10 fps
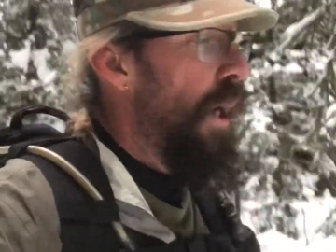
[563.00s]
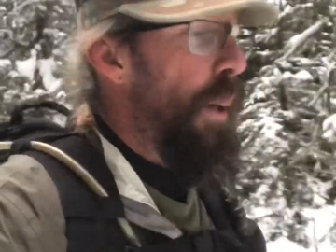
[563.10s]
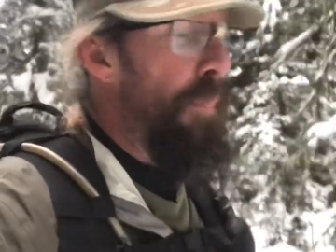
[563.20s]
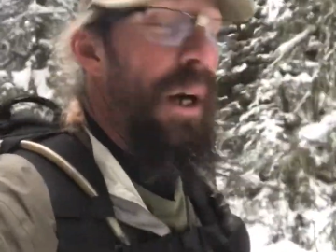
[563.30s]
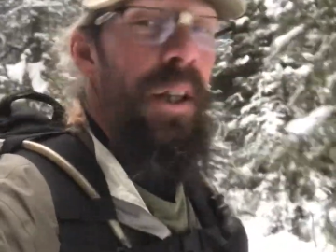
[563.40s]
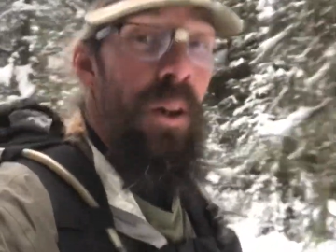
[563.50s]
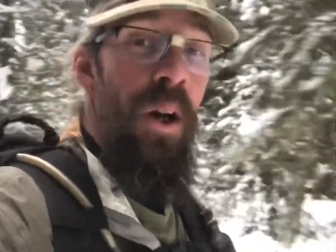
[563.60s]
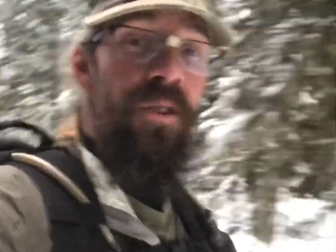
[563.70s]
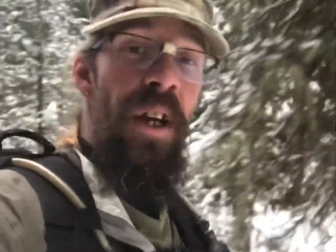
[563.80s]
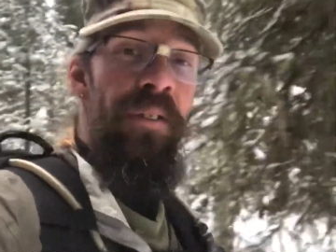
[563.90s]
But you
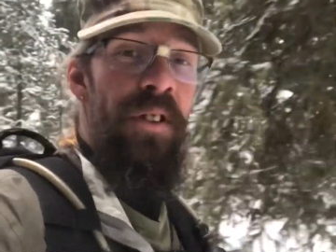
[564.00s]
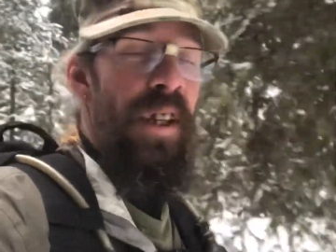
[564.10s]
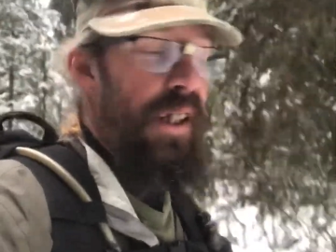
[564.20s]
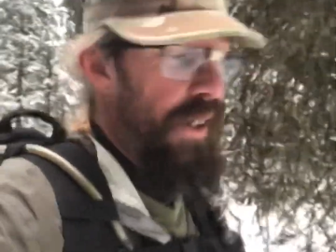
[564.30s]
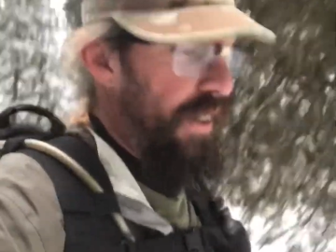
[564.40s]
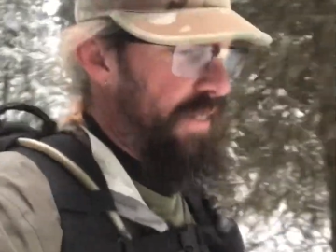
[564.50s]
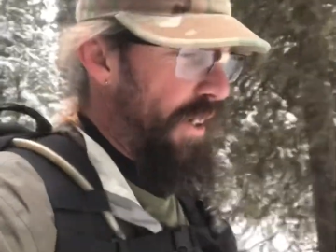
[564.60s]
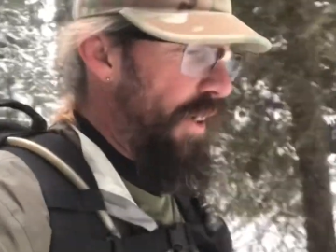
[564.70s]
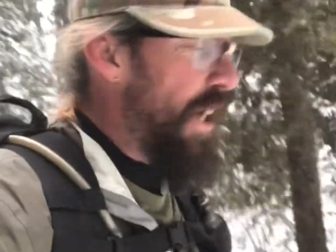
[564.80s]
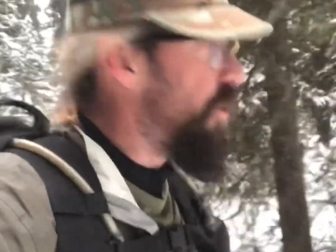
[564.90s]
also have to take into
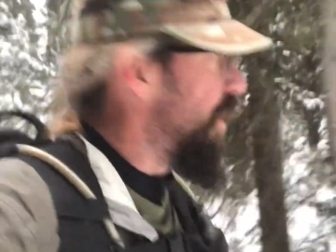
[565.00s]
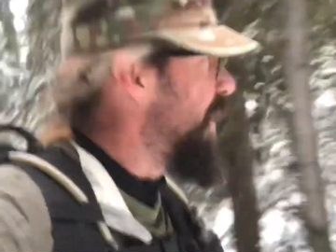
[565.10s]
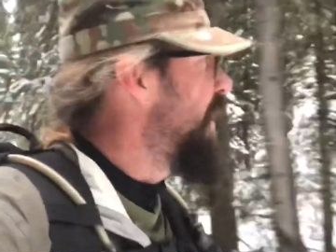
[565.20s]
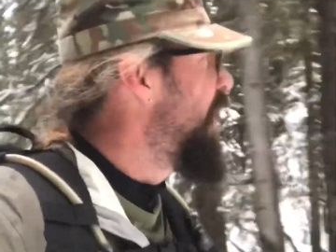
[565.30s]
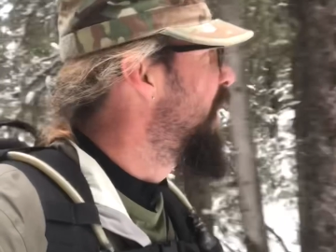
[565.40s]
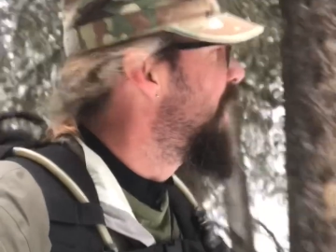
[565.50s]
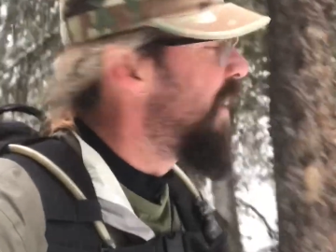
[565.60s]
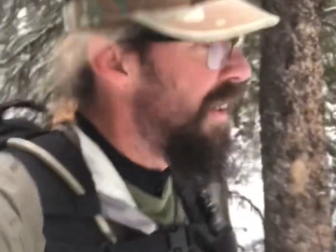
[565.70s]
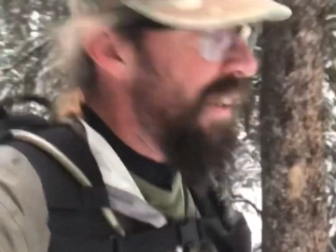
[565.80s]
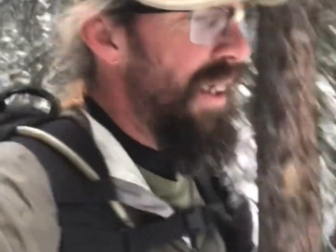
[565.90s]
consideration,
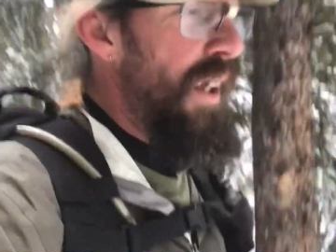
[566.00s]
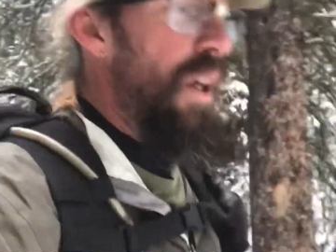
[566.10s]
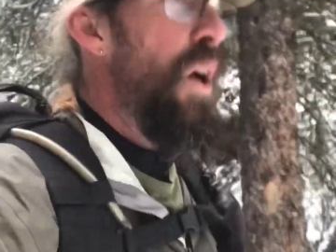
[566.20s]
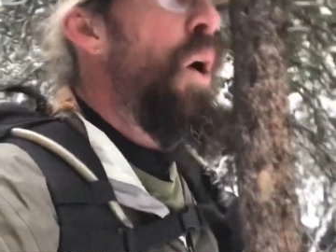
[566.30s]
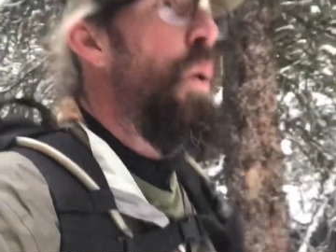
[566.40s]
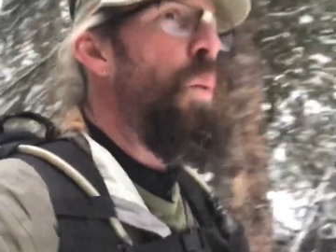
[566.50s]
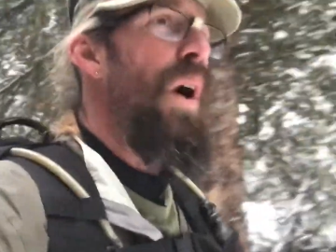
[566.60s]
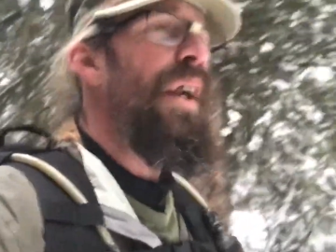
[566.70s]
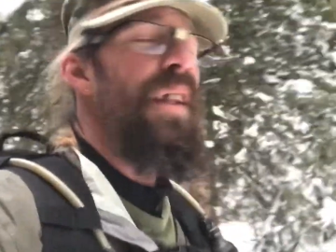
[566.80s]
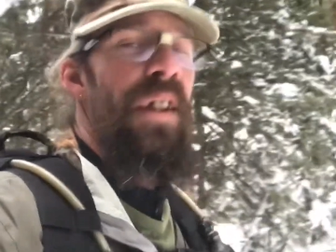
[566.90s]

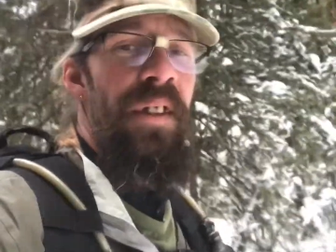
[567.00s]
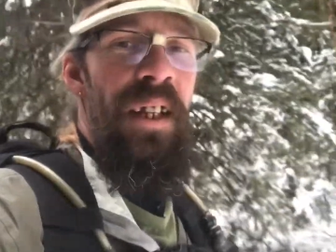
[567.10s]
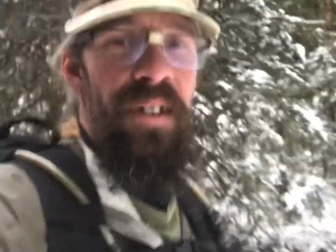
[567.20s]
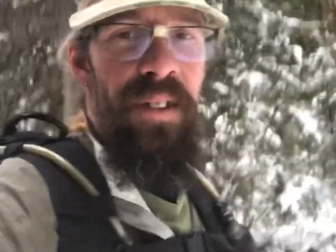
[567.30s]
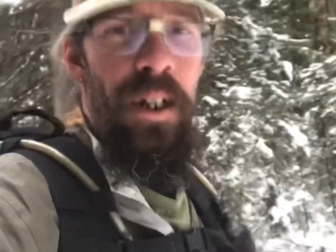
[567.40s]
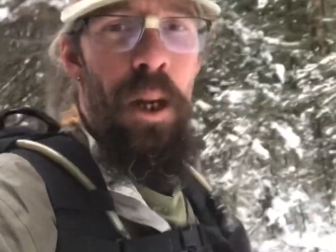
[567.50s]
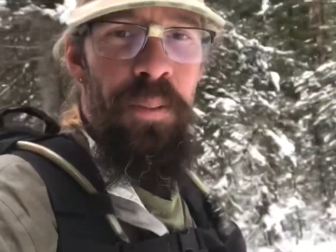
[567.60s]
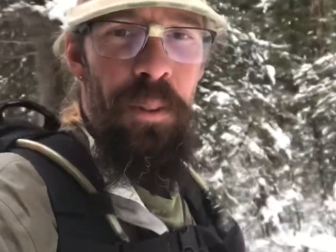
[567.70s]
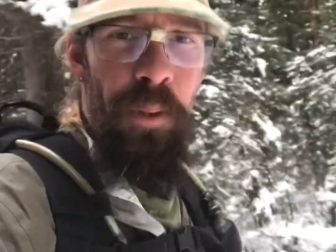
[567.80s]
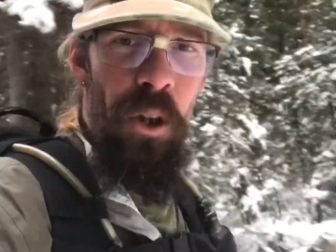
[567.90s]
one of the things that helps
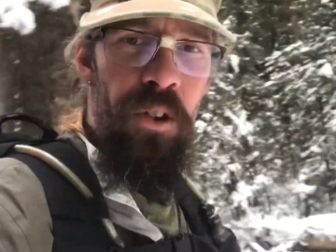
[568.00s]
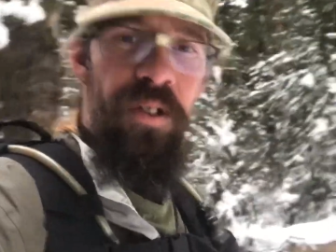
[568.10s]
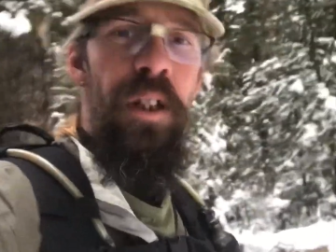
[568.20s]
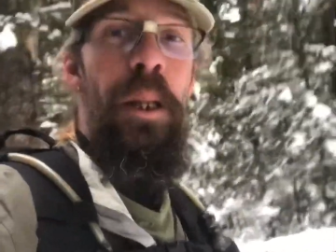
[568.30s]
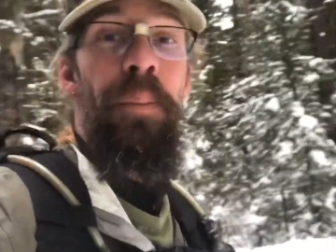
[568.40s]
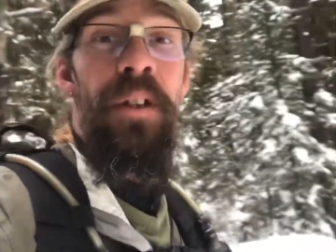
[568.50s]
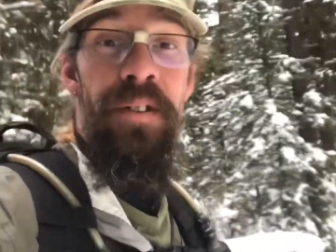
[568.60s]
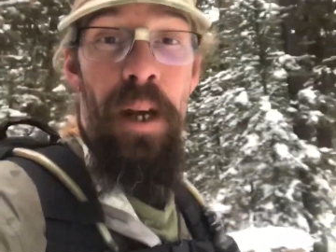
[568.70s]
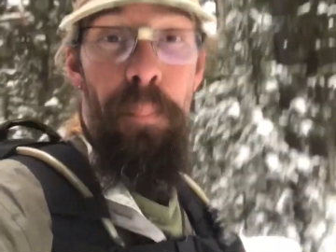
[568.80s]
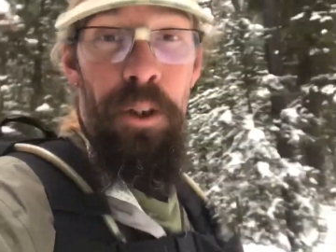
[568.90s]
them go to sleep is
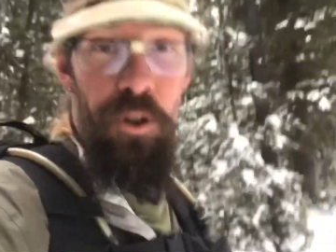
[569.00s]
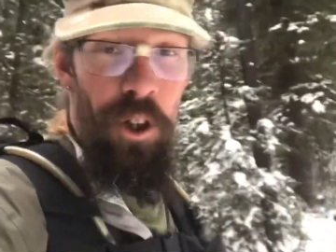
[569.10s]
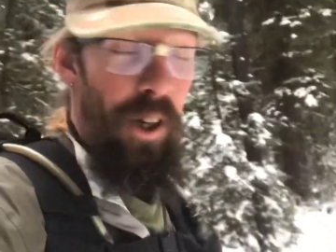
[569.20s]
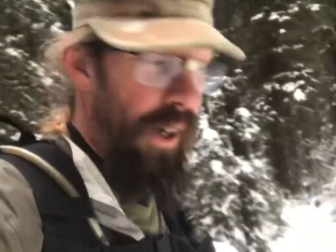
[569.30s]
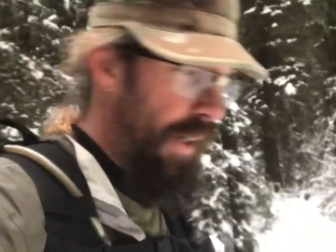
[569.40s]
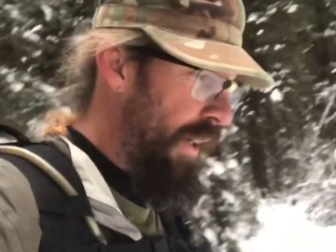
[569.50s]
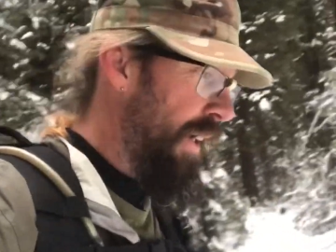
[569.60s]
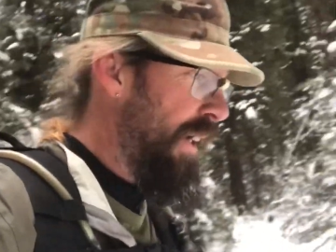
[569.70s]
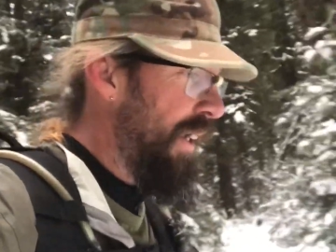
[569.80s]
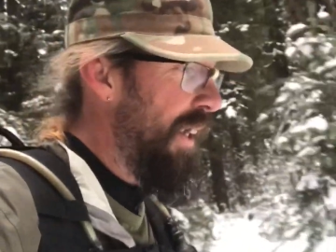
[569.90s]
temperature.
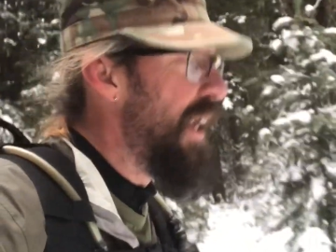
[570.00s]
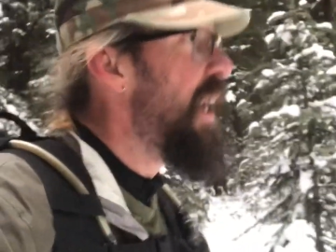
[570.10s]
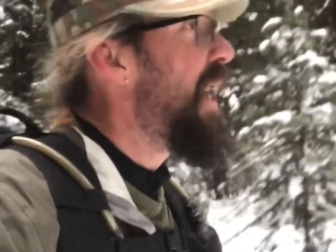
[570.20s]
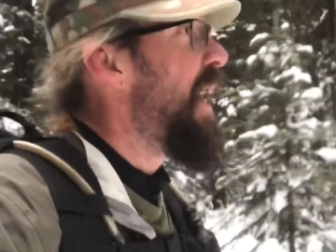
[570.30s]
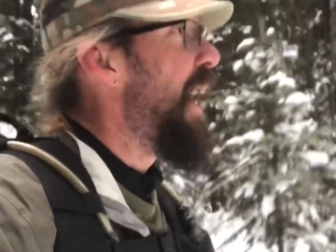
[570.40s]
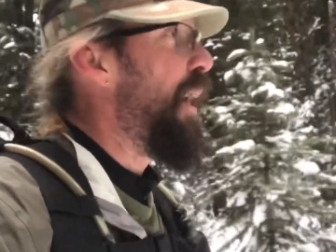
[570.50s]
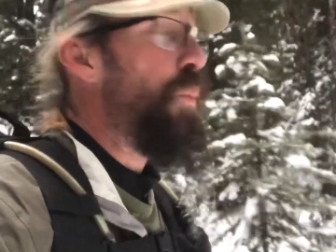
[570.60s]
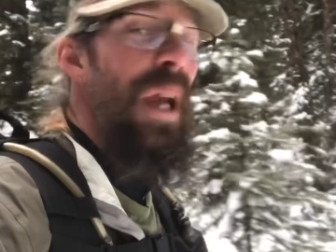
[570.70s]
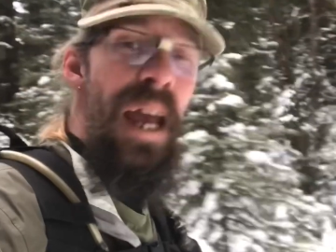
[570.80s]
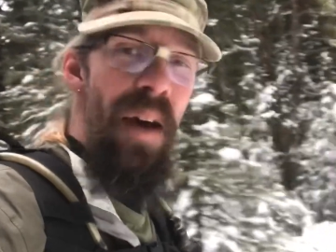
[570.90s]
And
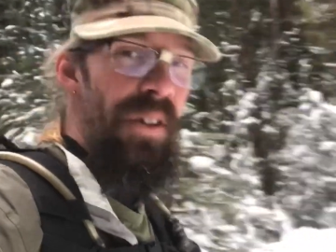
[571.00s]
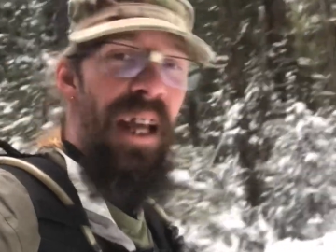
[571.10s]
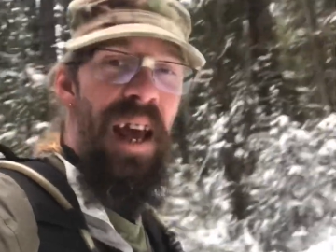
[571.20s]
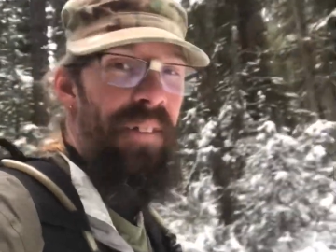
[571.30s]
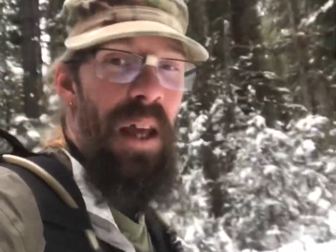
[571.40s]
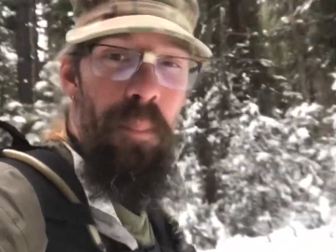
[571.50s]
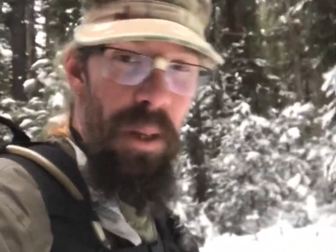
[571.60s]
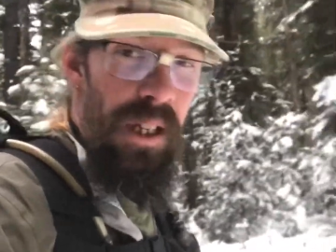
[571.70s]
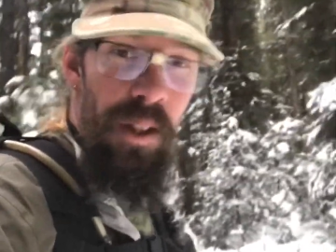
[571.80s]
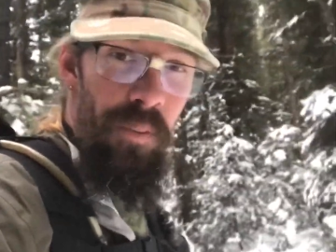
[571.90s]
we haven't had that
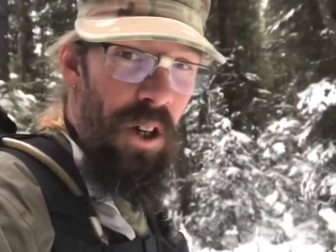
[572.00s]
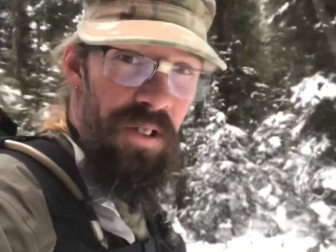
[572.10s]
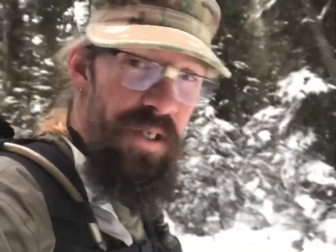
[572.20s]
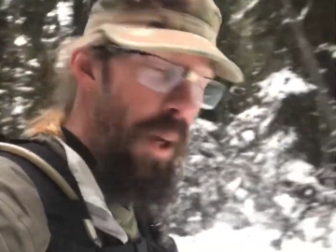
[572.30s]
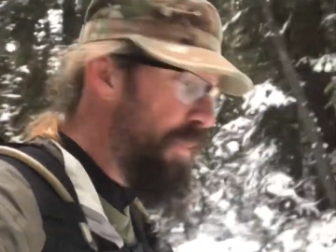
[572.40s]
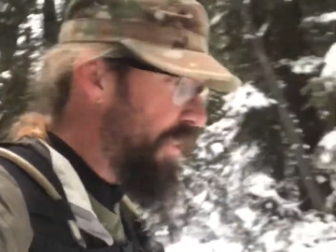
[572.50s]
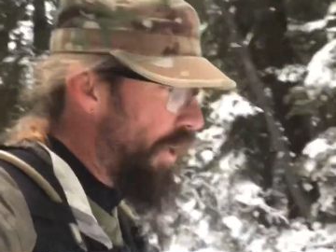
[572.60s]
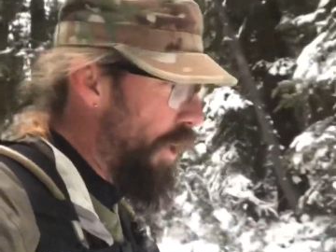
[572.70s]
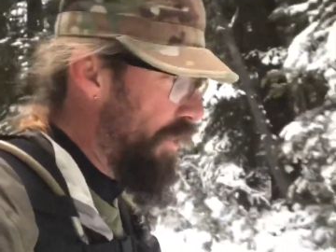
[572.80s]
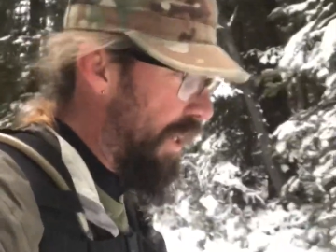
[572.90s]
many of our
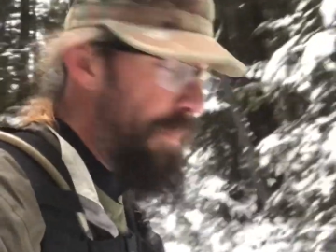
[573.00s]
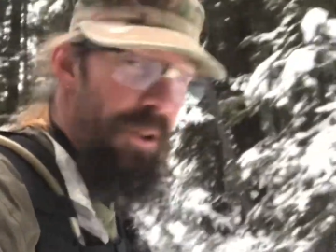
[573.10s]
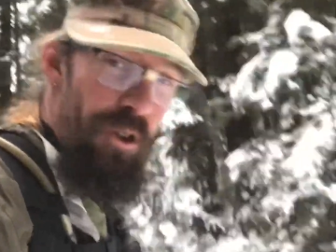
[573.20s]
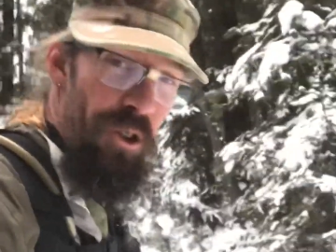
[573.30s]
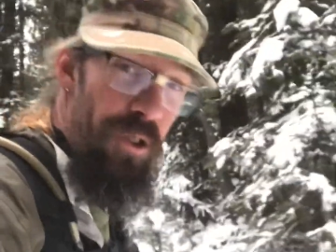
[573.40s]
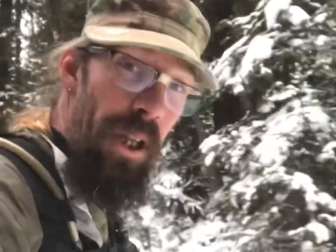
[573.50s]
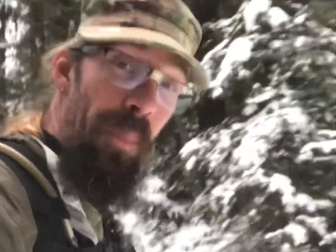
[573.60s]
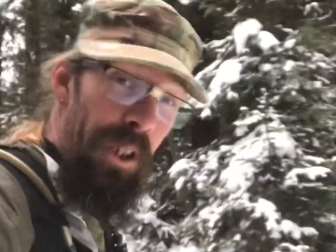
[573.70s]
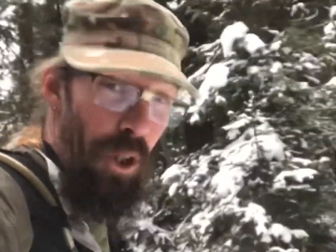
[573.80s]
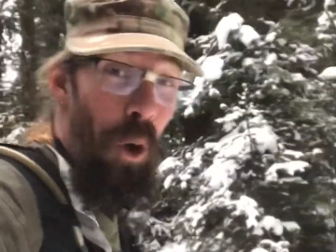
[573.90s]
sub-zero temperatures like
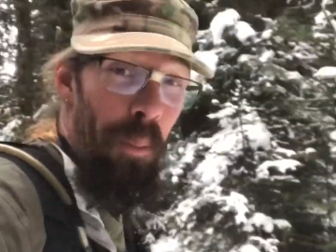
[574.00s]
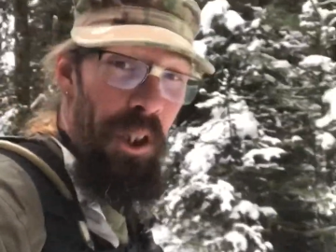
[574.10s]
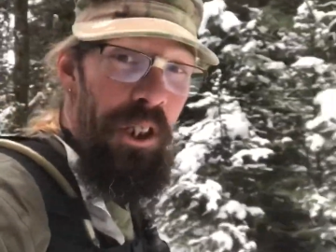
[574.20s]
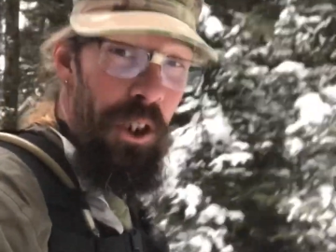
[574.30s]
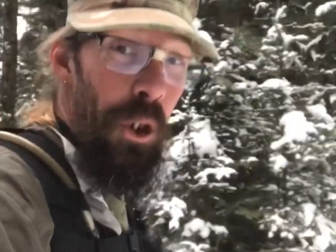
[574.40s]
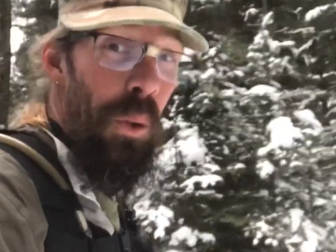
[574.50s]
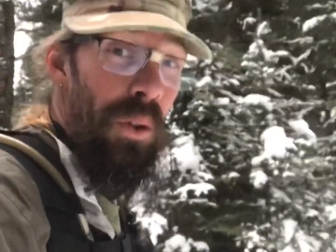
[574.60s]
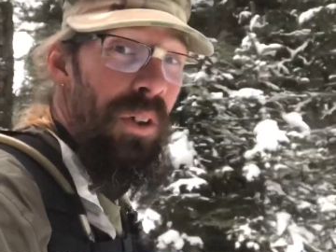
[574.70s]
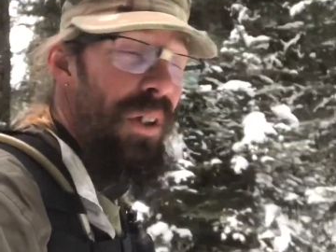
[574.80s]
we normally do.